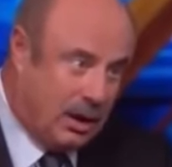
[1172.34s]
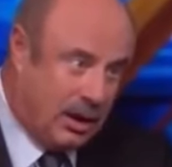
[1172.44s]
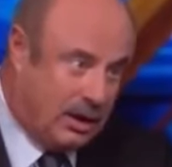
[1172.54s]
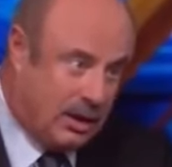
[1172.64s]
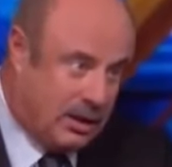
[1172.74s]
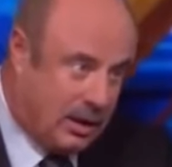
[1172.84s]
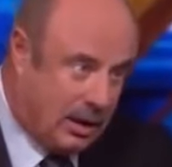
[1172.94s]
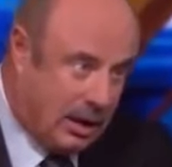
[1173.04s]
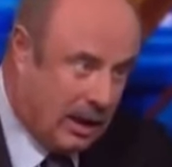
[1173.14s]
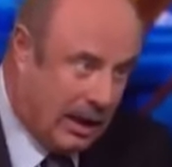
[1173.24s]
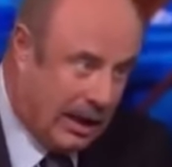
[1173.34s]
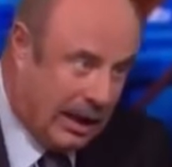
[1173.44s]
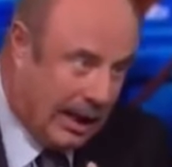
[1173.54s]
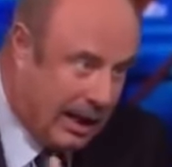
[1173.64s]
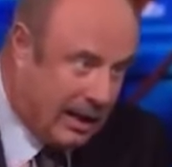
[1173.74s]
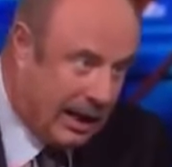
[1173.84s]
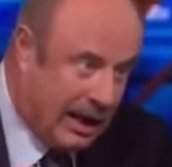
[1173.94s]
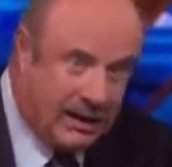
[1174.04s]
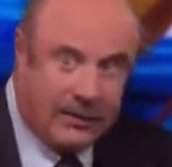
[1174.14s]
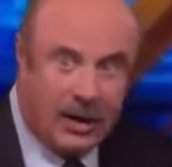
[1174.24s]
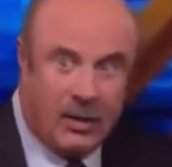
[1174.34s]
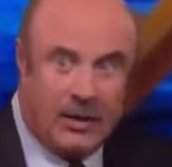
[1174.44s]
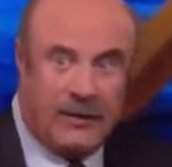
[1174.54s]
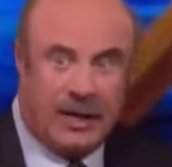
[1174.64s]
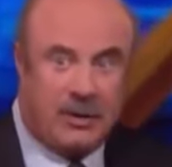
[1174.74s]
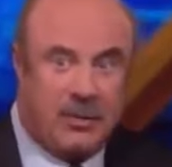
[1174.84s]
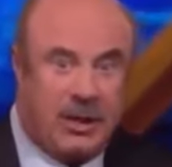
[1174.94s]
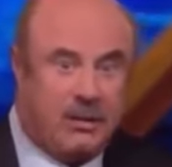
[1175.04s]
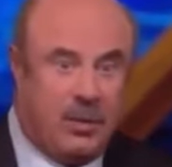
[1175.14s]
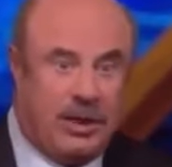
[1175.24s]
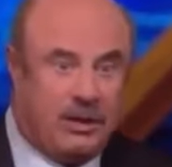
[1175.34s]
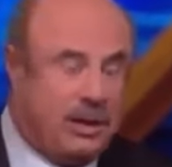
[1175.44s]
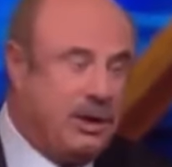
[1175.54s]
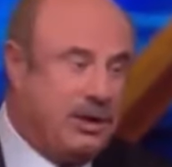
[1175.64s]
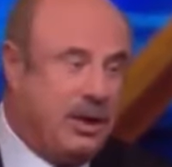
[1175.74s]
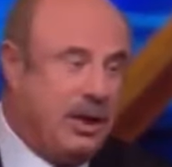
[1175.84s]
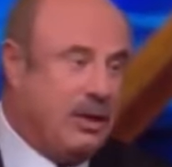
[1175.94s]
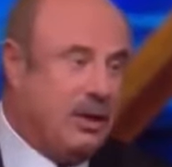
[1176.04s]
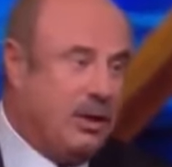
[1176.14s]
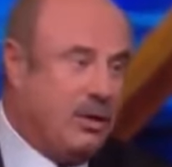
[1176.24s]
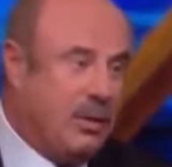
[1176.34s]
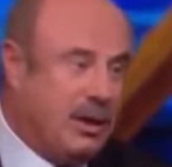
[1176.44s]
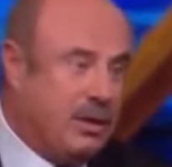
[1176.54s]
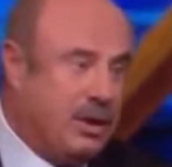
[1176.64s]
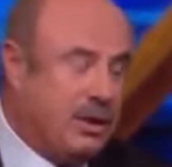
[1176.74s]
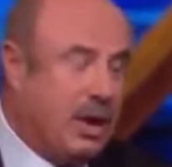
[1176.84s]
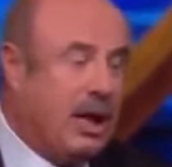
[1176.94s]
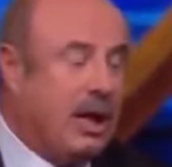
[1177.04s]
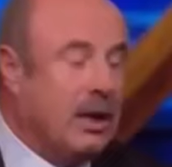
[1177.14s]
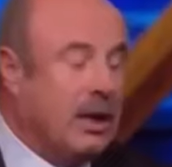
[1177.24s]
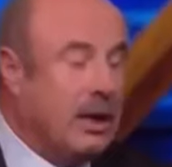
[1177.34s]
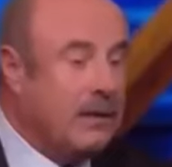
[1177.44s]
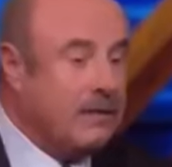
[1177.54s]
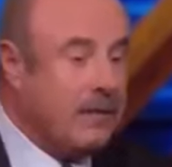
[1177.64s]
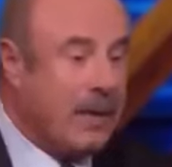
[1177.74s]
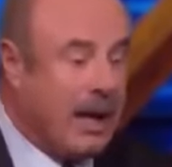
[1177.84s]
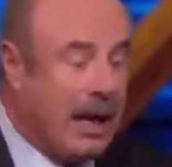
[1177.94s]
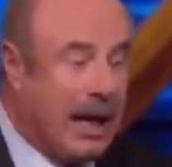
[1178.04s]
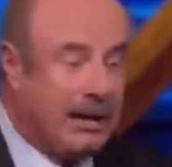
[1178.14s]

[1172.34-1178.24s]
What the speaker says: It's, I have no investment in whether she's cheating on you or whether she's not. Right.